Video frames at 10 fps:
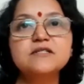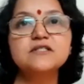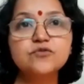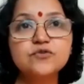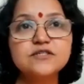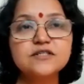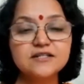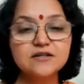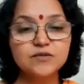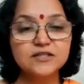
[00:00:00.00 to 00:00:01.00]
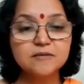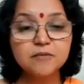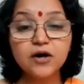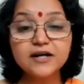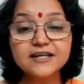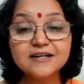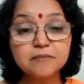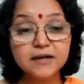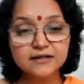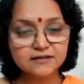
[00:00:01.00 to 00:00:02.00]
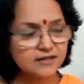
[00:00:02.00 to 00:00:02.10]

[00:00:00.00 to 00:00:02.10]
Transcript: associated with the body and mind.